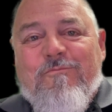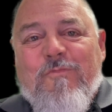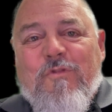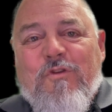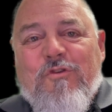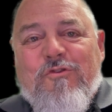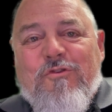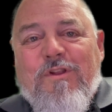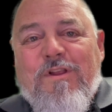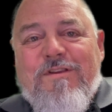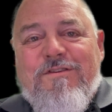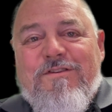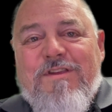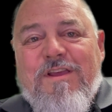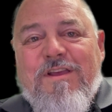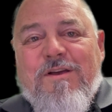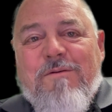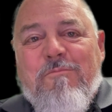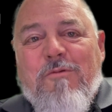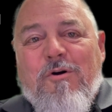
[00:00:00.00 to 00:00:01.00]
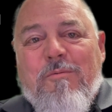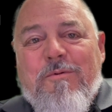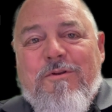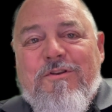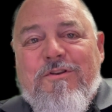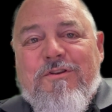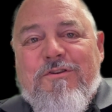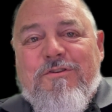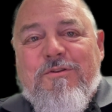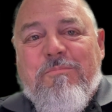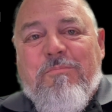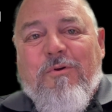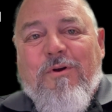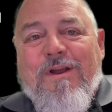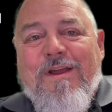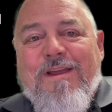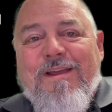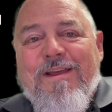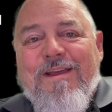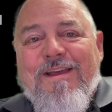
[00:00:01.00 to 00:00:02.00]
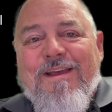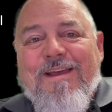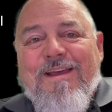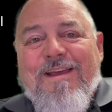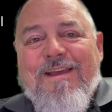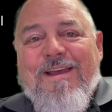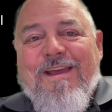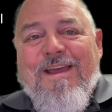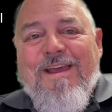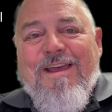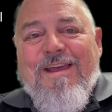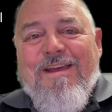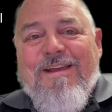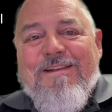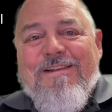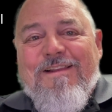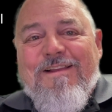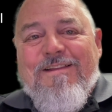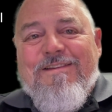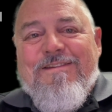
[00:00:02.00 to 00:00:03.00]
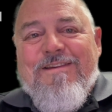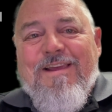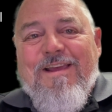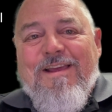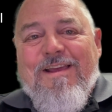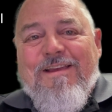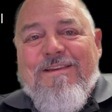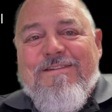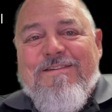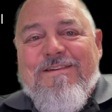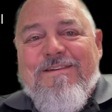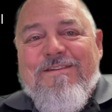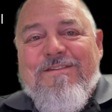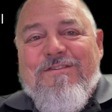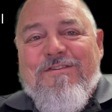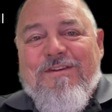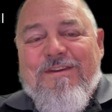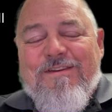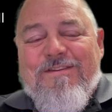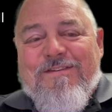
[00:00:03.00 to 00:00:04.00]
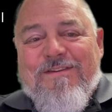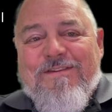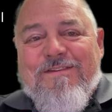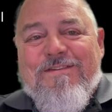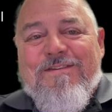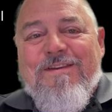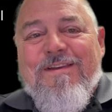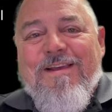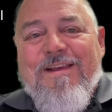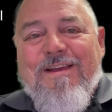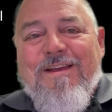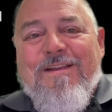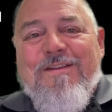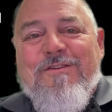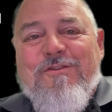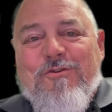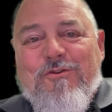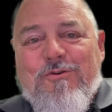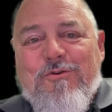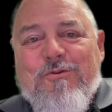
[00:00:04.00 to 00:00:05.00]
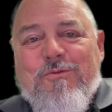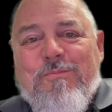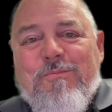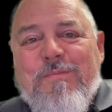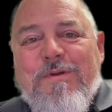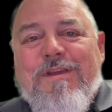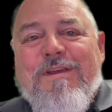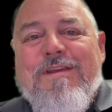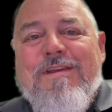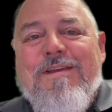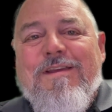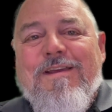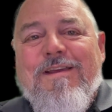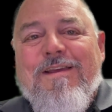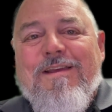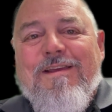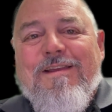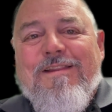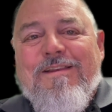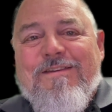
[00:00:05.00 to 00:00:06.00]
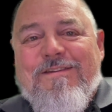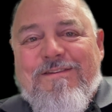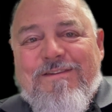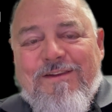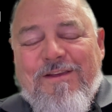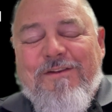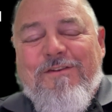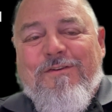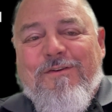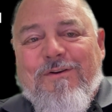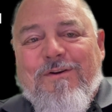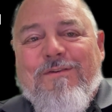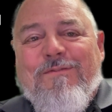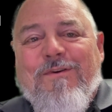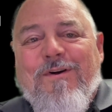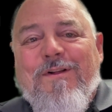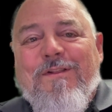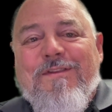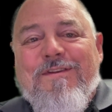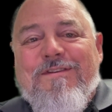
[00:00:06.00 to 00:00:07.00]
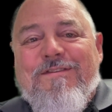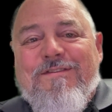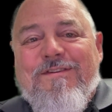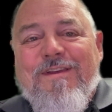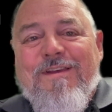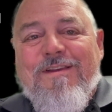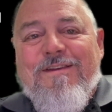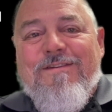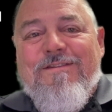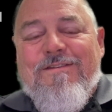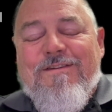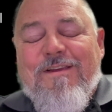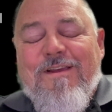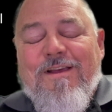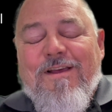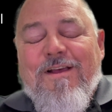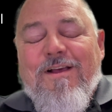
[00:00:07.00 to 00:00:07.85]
so let's take a moment just to pray, and let's ask Jesus to be in the center of all these things.